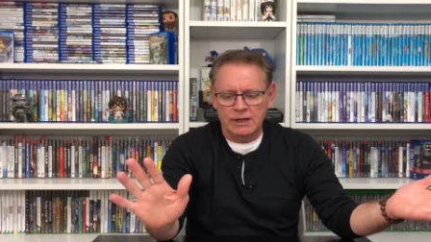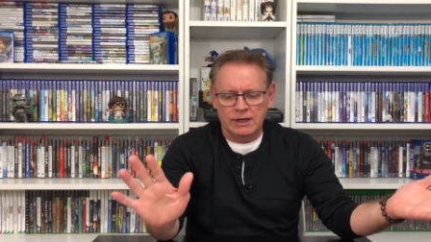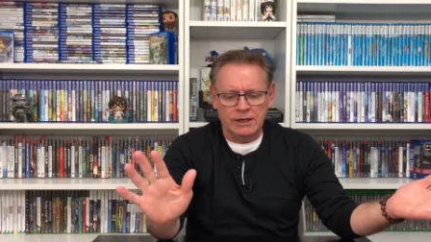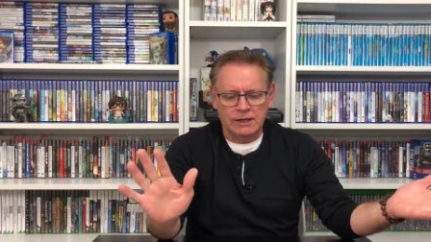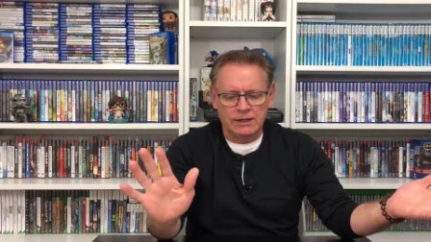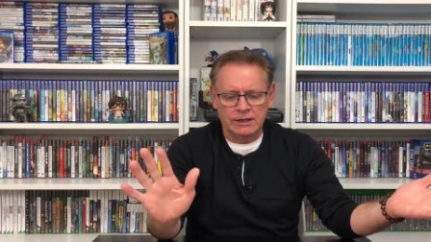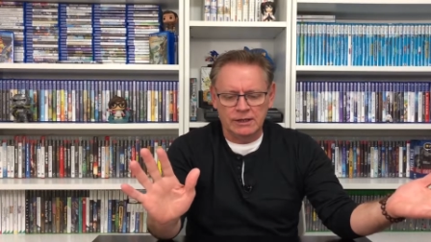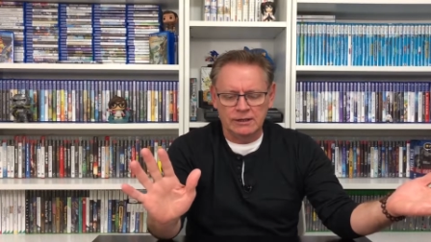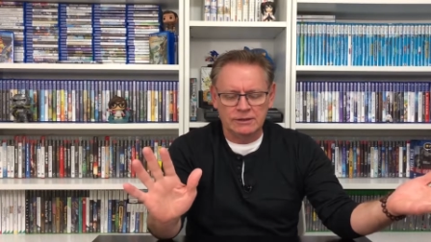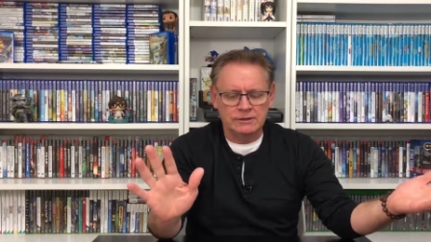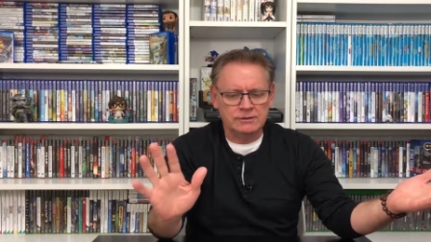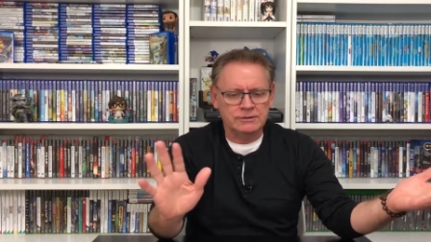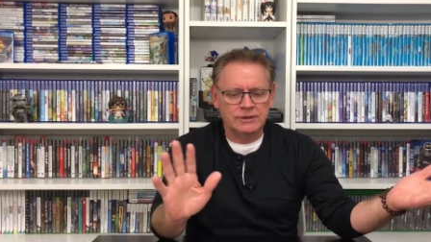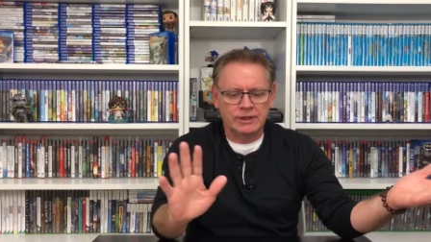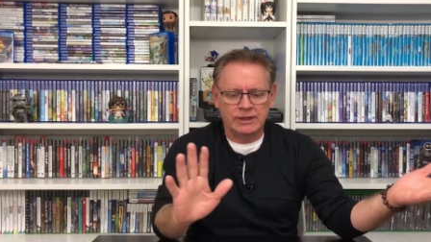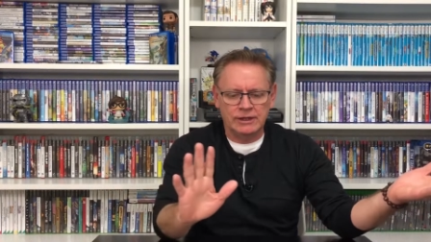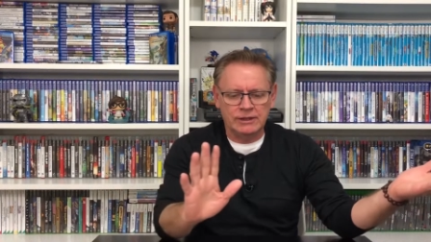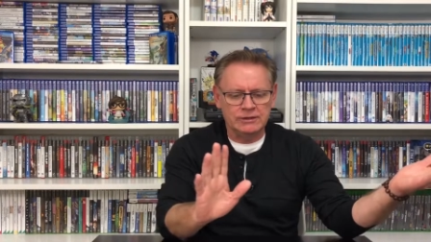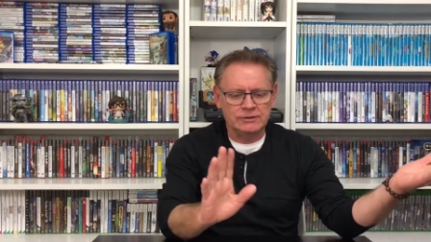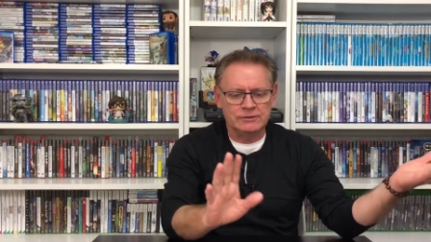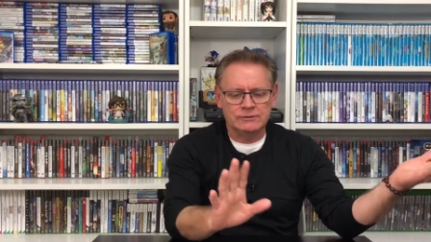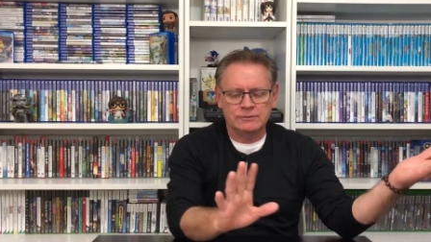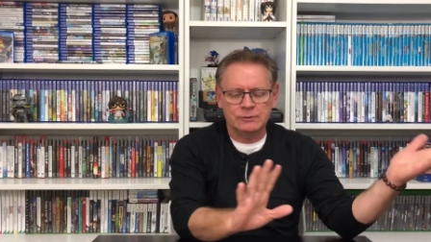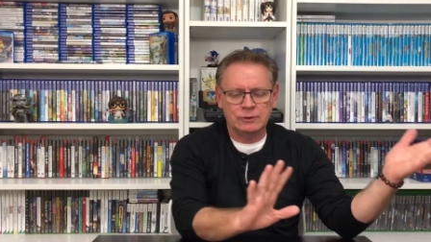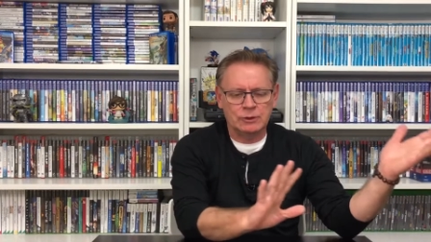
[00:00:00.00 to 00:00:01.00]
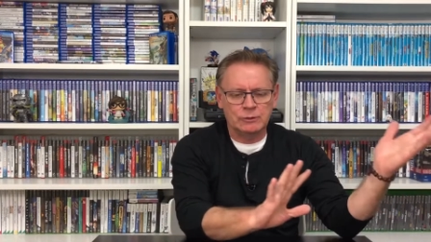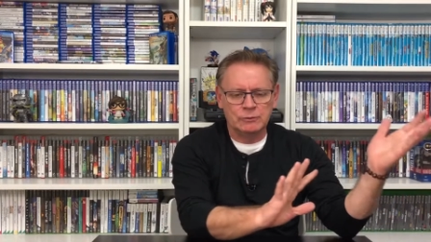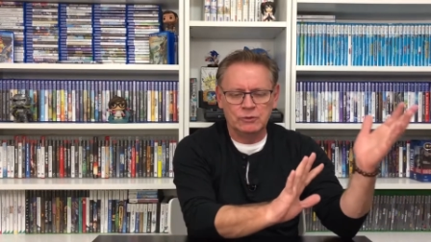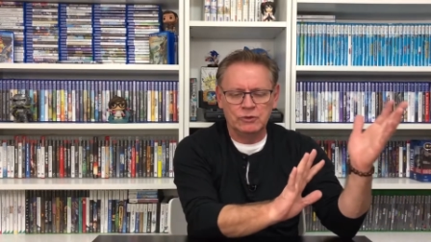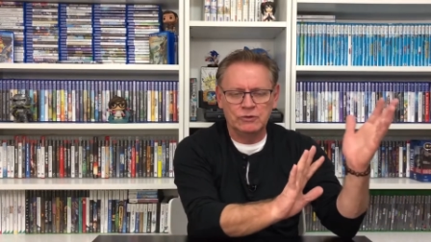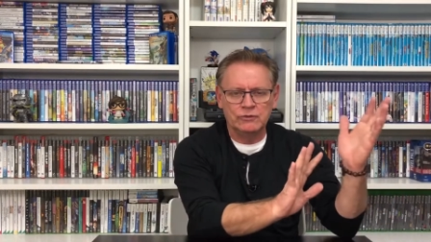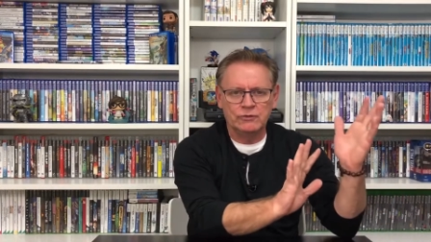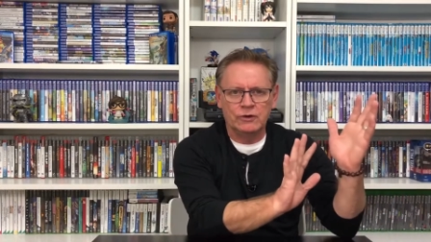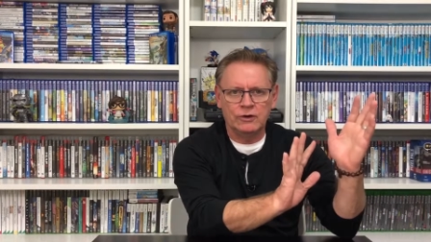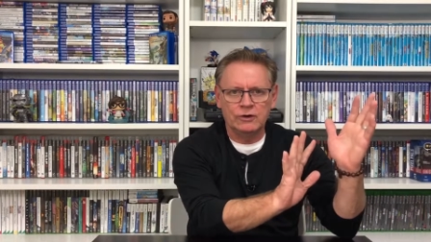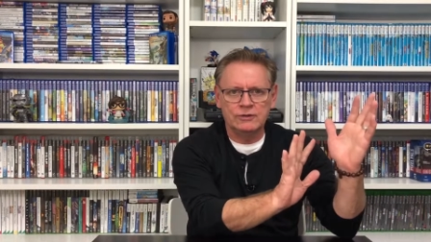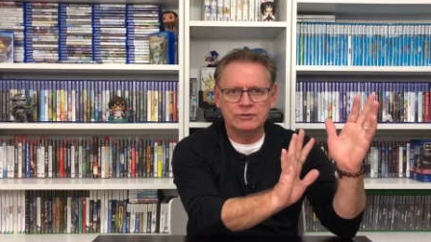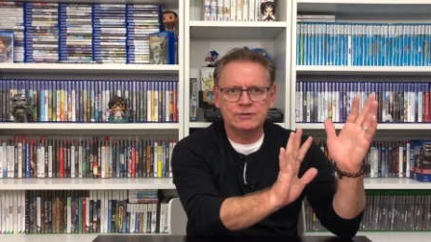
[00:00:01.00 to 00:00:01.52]
And then to
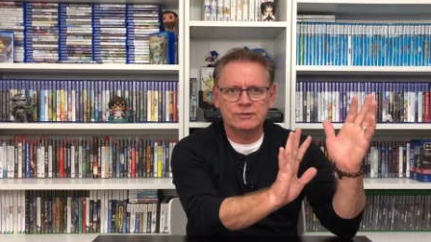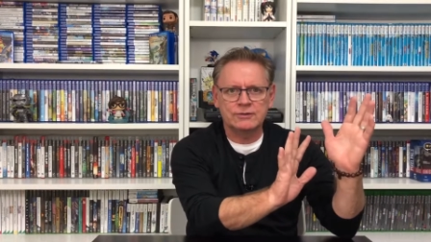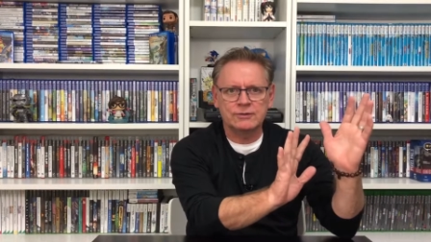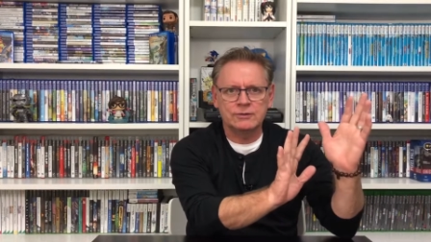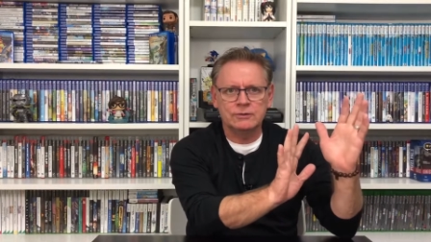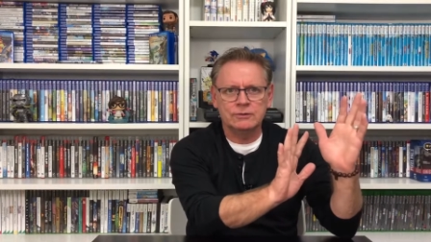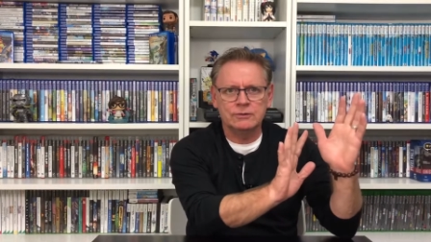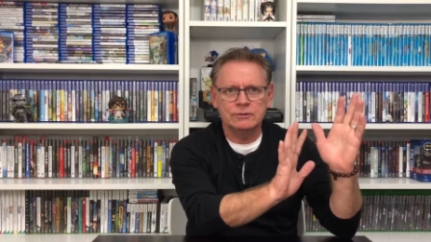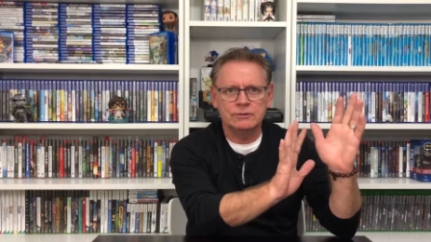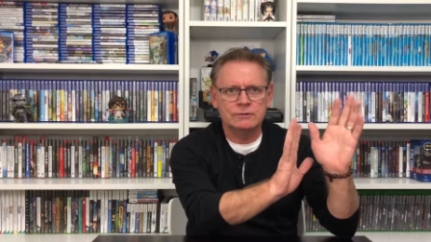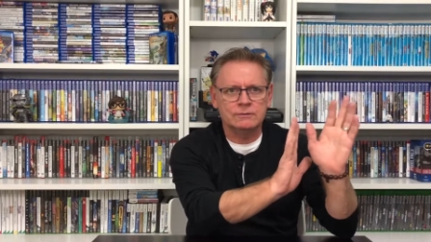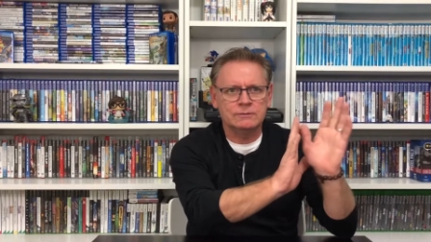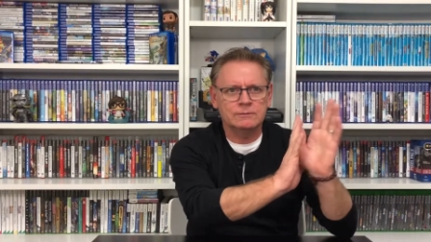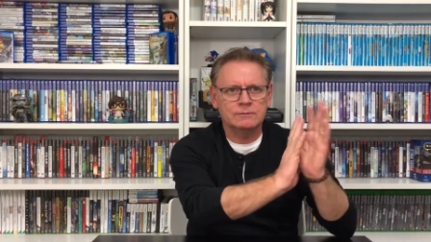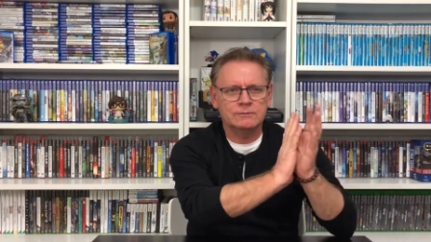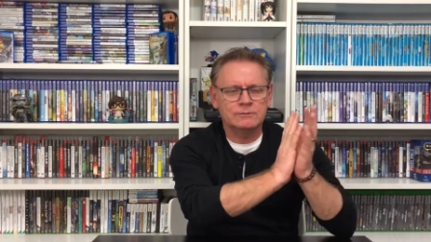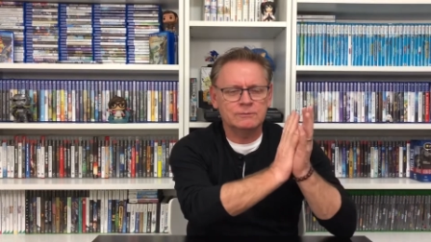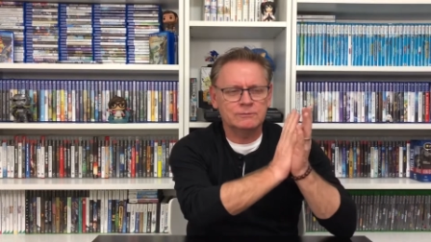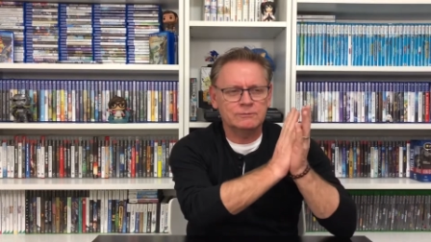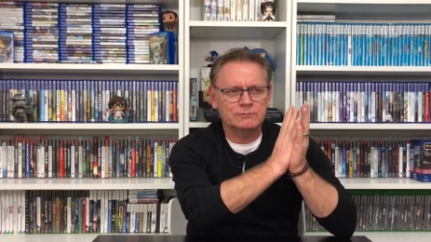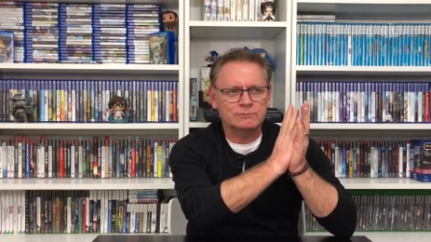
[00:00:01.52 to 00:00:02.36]
move on to